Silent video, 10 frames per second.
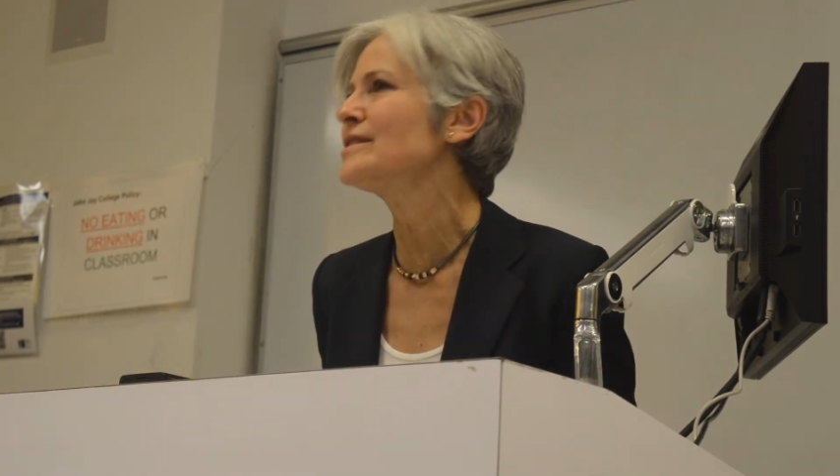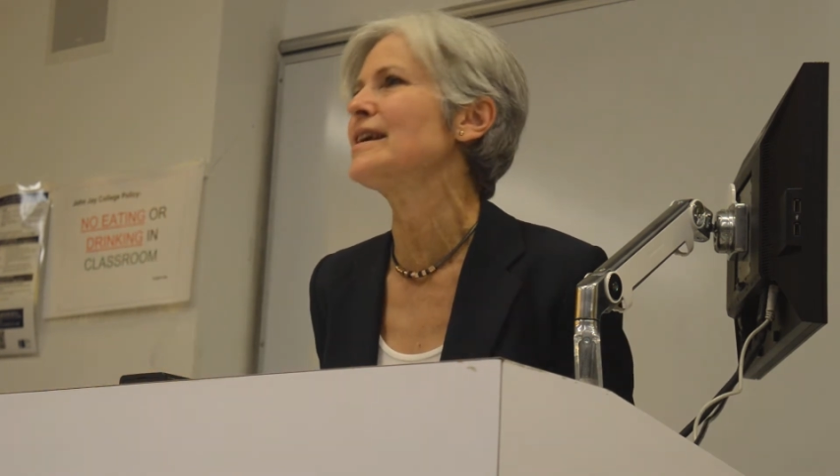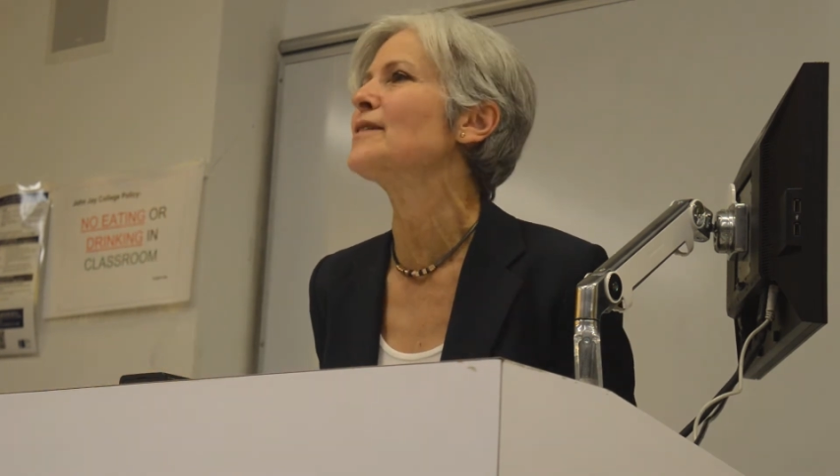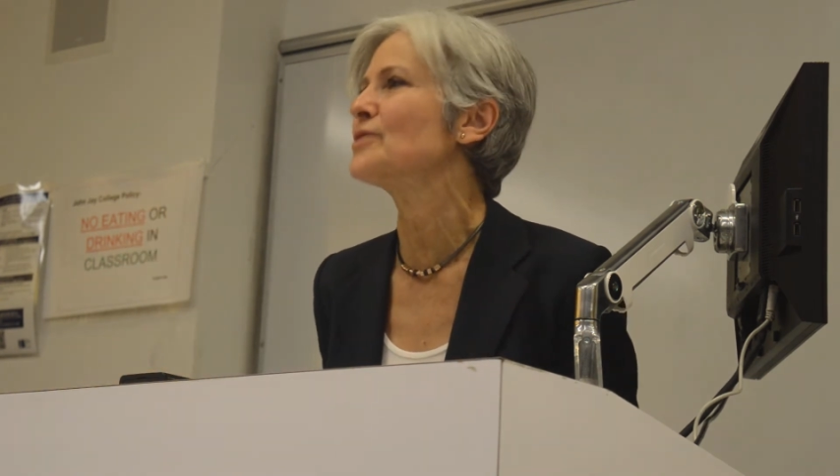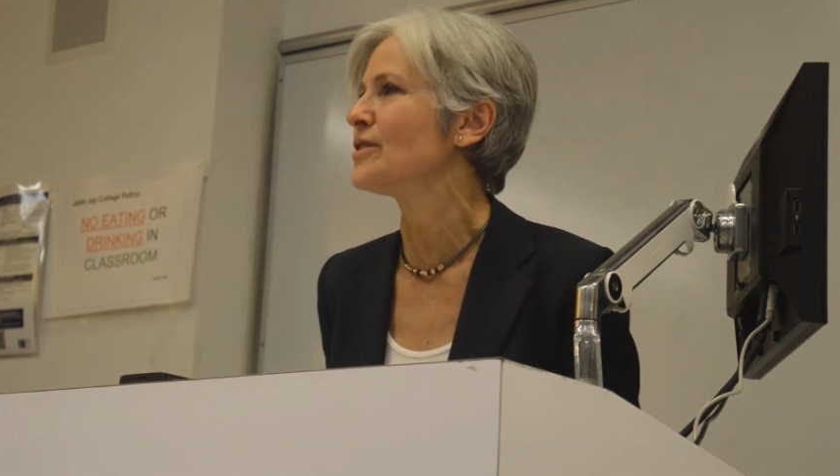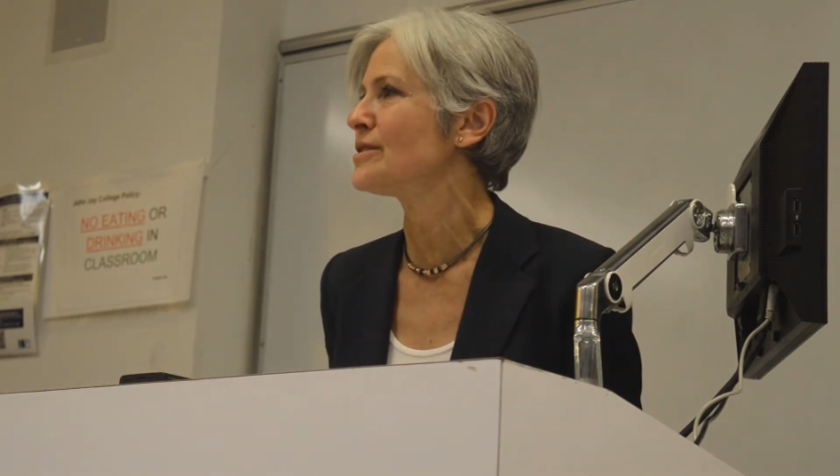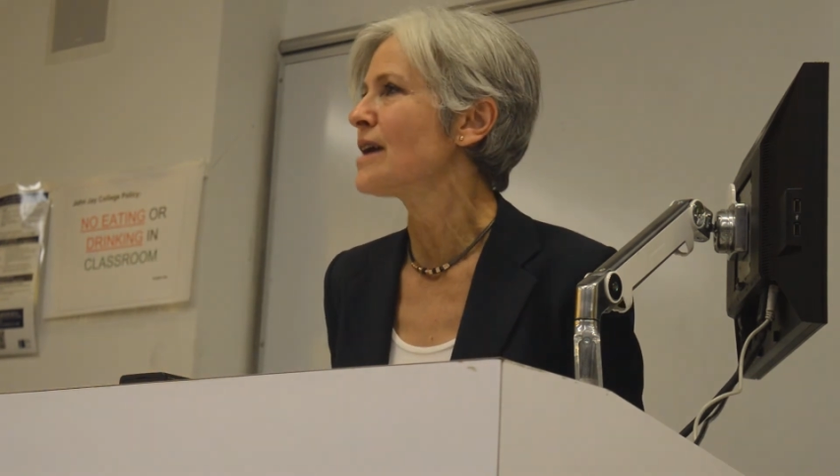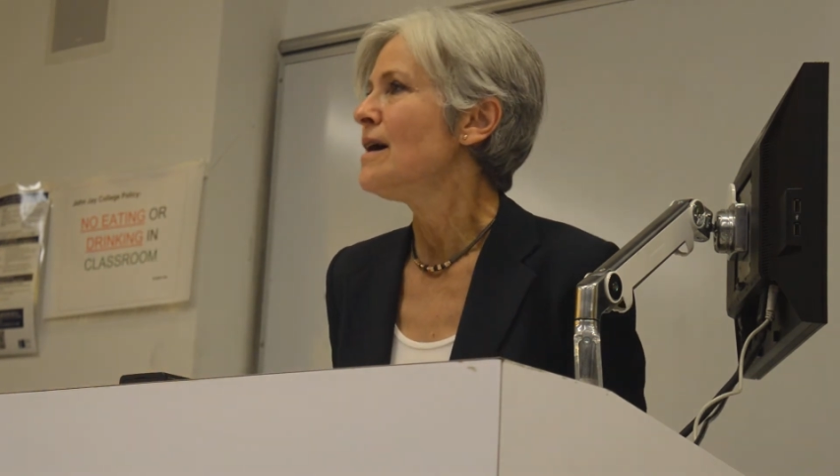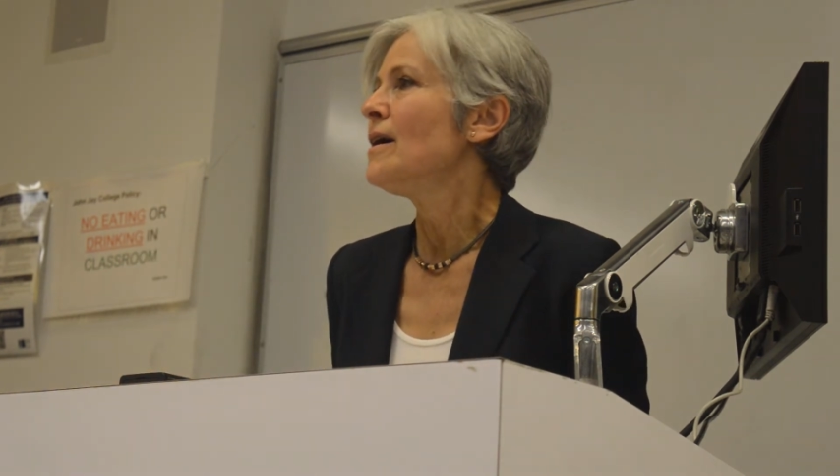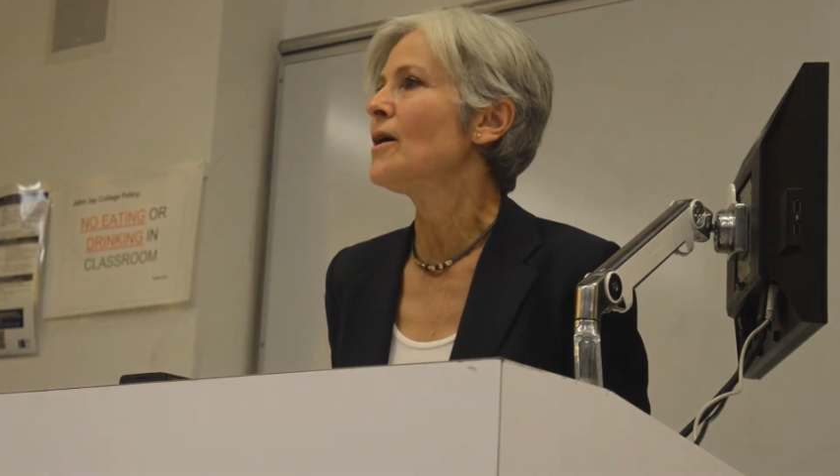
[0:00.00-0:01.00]
centers
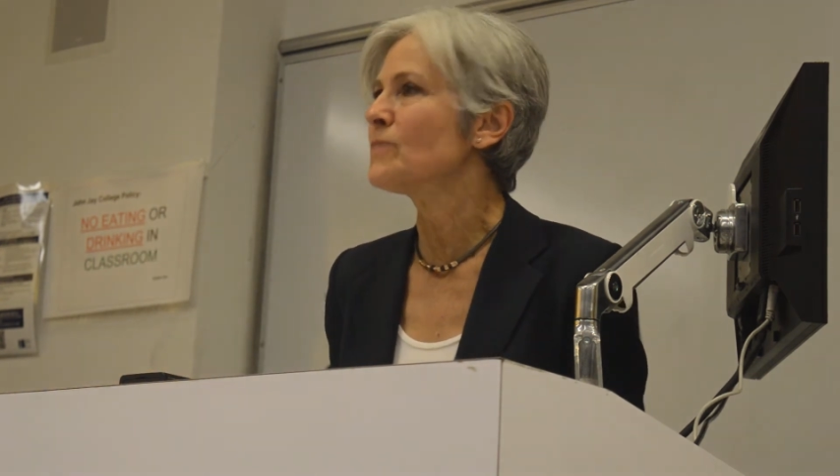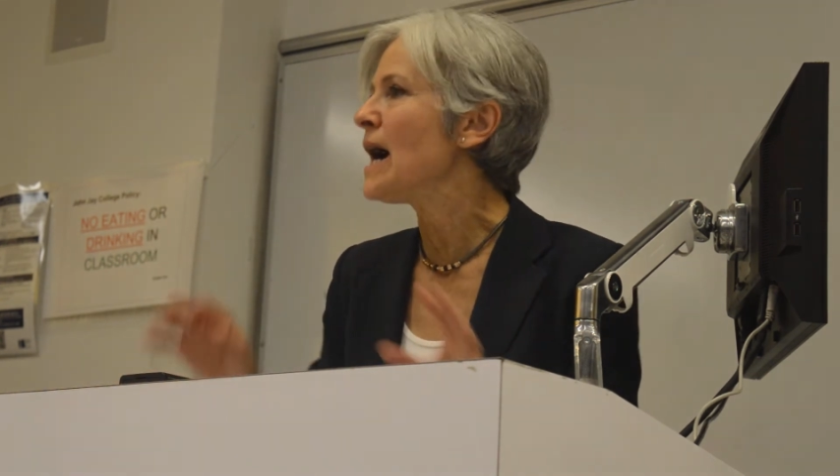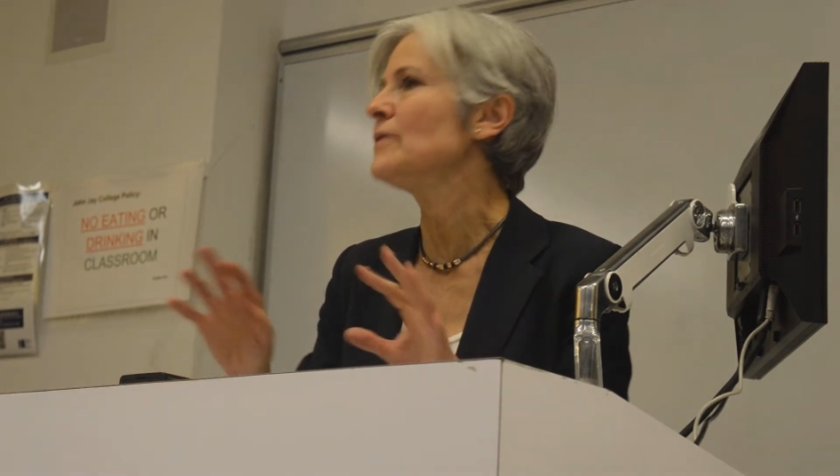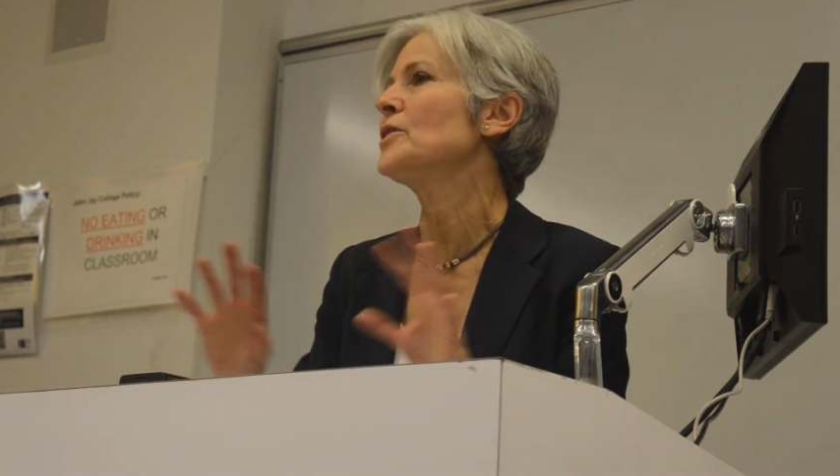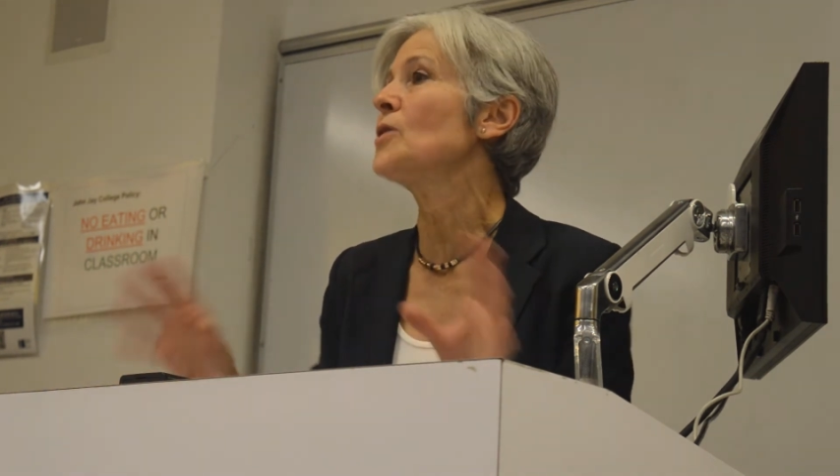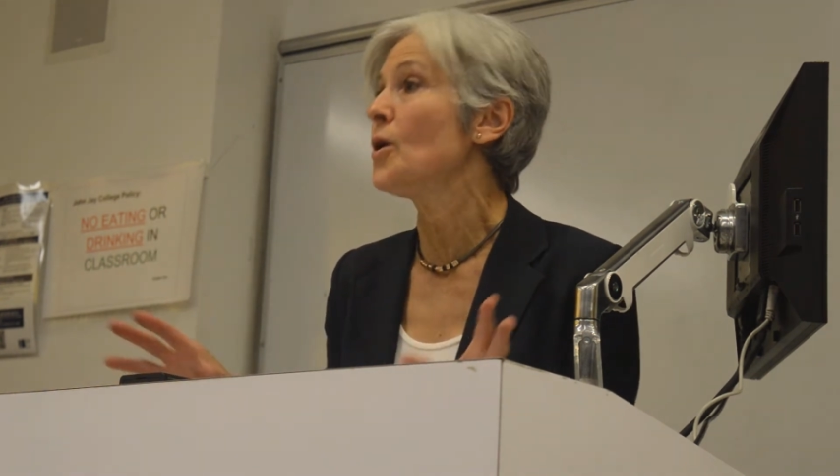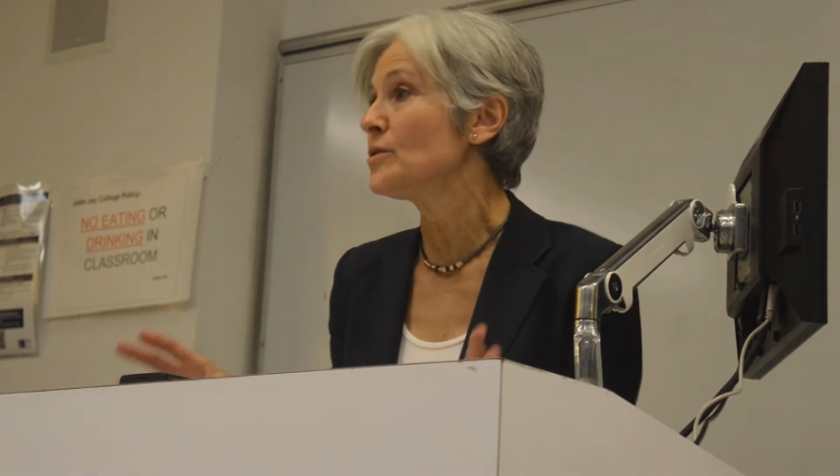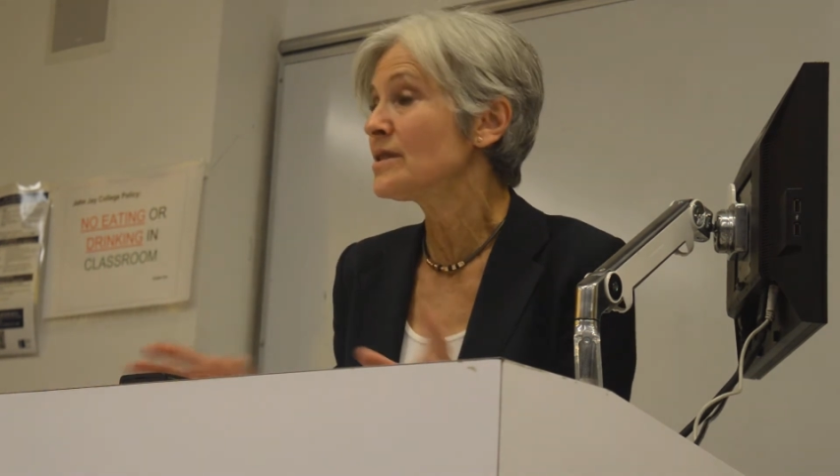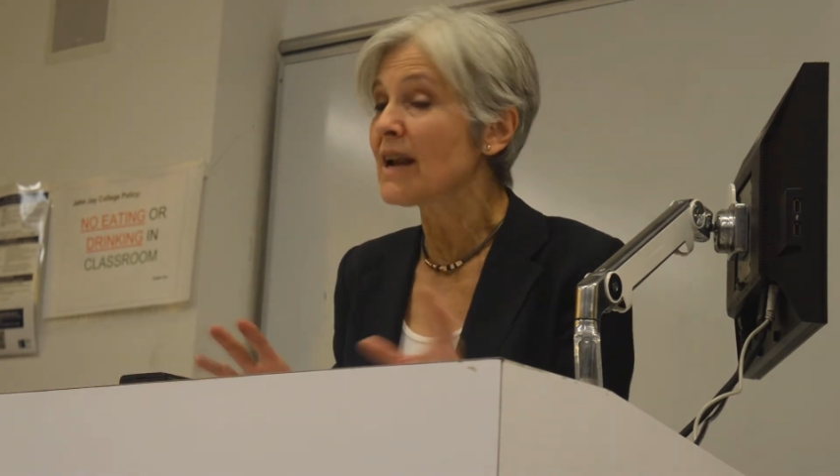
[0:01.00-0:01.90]
around the coast,